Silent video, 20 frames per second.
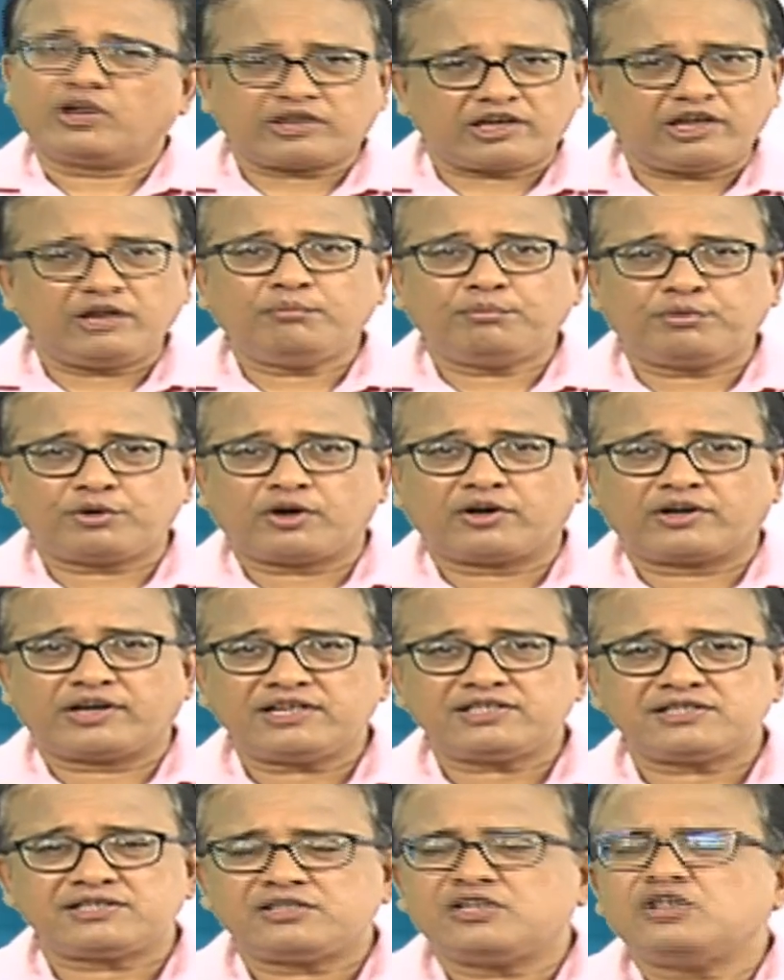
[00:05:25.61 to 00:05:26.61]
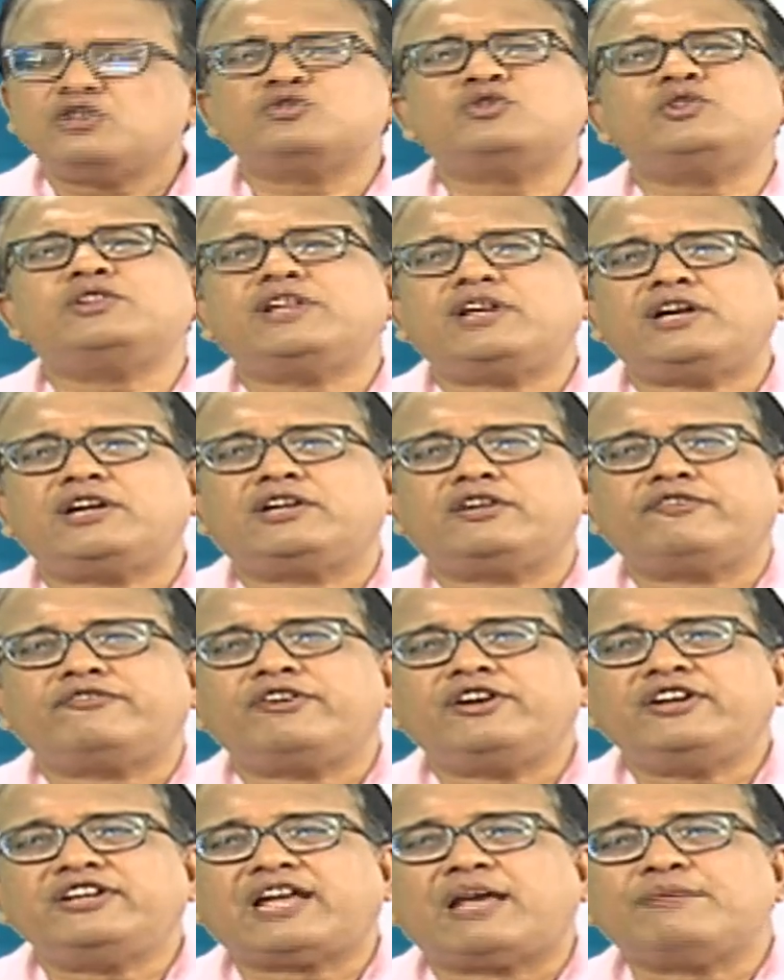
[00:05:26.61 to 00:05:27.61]
So, there are different types of
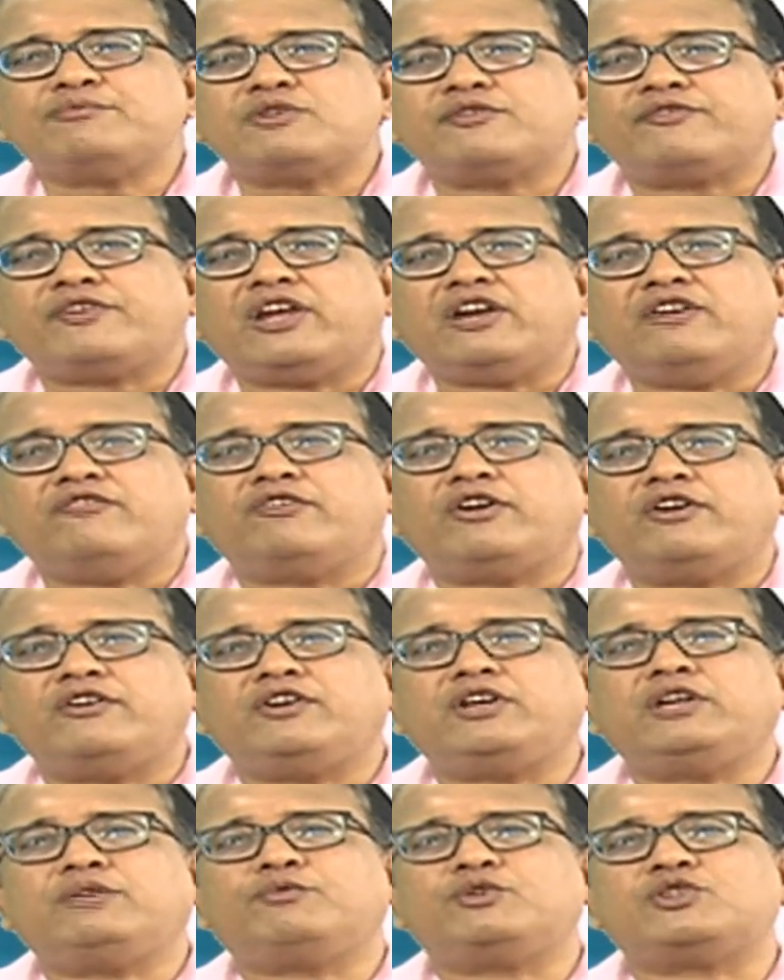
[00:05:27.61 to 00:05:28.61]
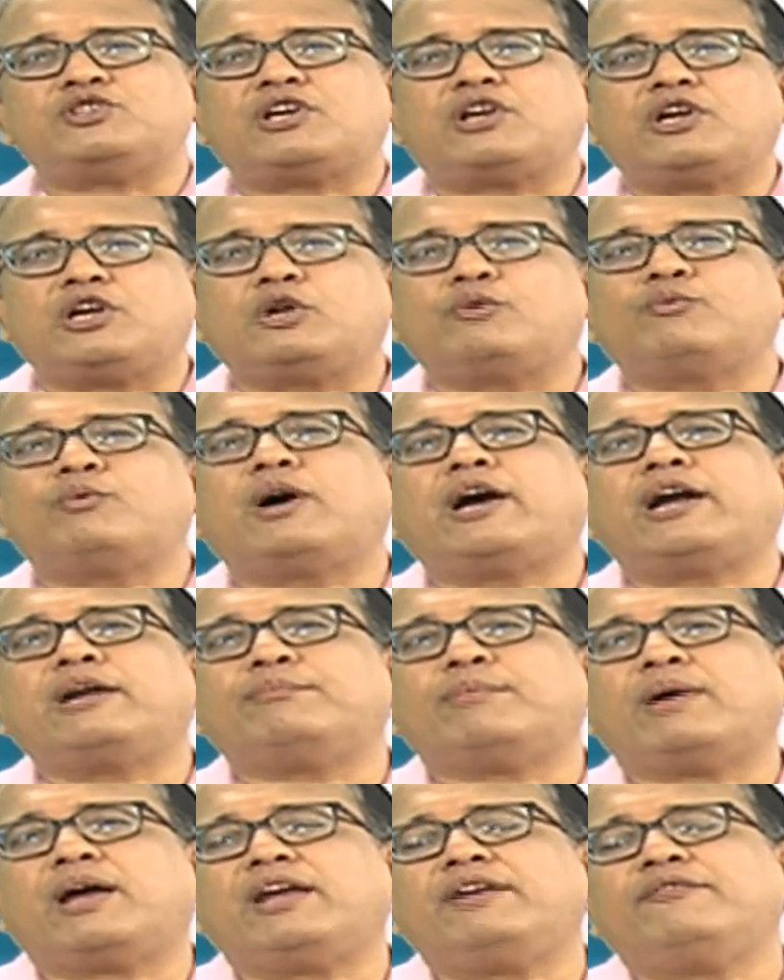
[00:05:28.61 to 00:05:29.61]
inventory which are required by
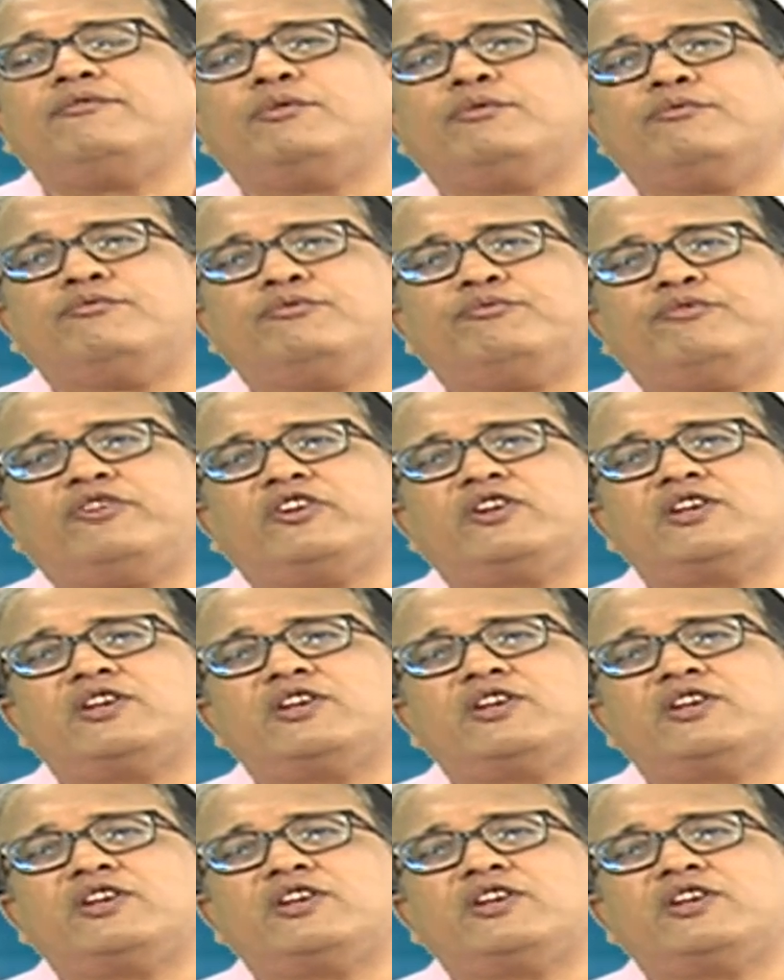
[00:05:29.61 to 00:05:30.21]
various companies.